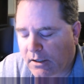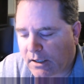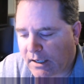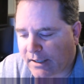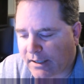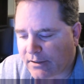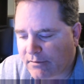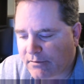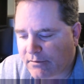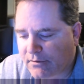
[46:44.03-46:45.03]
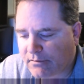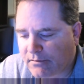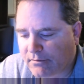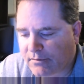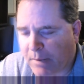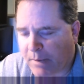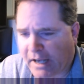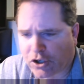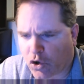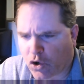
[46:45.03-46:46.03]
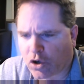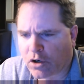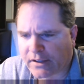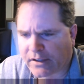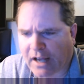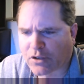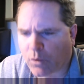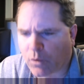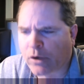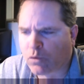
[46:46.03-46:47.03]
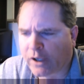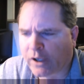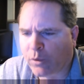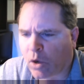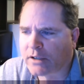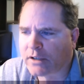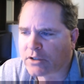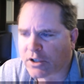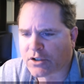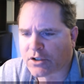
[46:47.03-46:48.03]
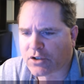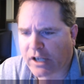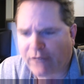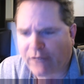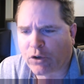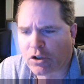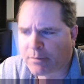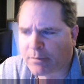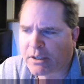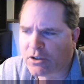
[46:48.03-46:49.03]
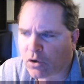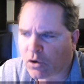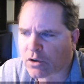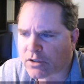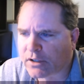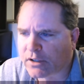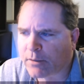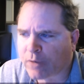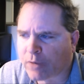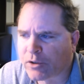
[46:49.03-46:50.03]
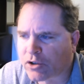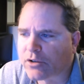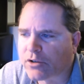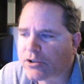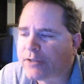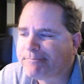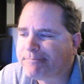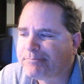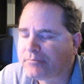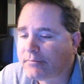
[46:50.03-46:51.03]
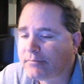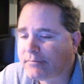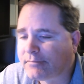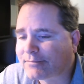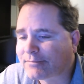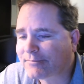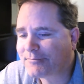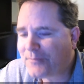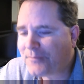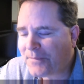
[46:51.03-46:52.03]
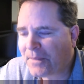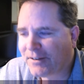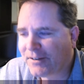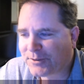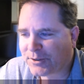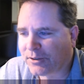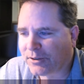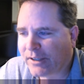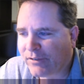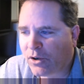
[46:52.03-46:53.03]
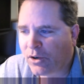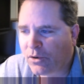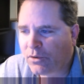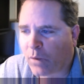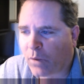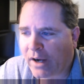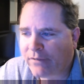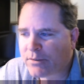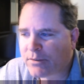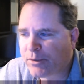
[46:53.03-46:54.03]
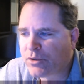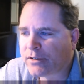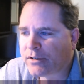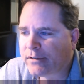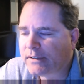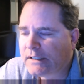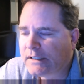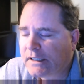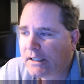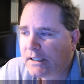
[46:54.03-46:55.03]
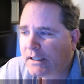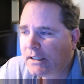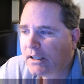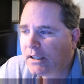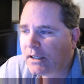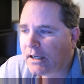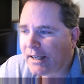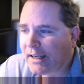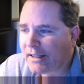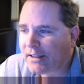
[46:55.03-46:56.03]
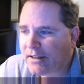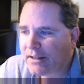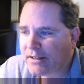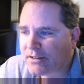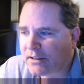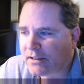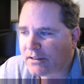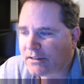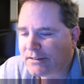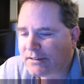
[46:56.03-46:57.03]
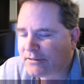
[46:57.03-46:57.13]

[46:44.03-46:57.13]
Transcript: And to make sure that that's what we really want, because it's evil to be divorced in the Mormon church. And so, even though the wife is abusive, I, I still.